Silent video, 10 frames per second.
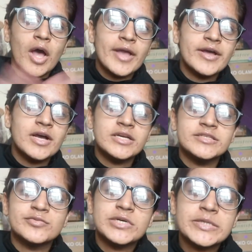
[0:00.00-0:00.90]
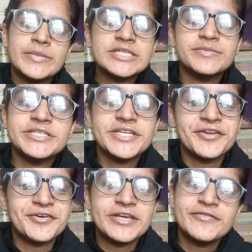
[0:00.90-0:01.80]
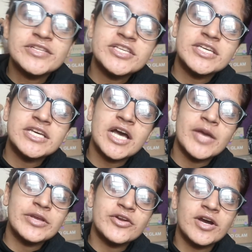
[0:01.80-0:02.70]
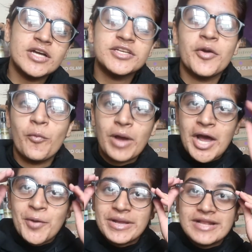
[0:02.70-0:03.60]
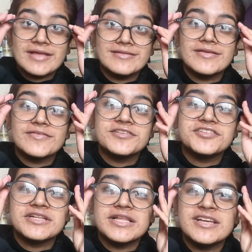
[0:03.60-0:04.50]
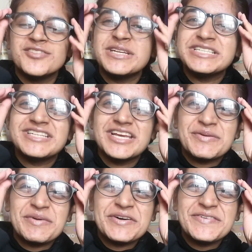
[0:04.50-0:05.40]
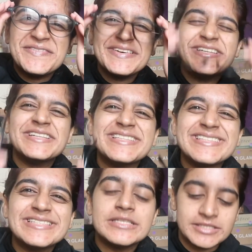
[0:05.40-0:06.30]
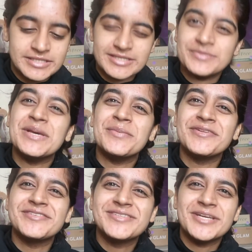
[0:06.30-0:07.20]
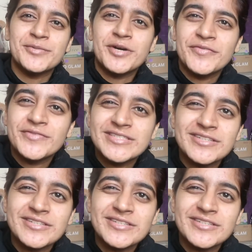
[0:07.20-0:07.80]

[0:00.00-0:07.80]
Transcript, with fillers: Hi guys, welcome back to my channel. If you're new here, I'm Iqra Arshad. Wow, my glasses have such a glare. Do I just take them off? Maybe I'll just take them off. It's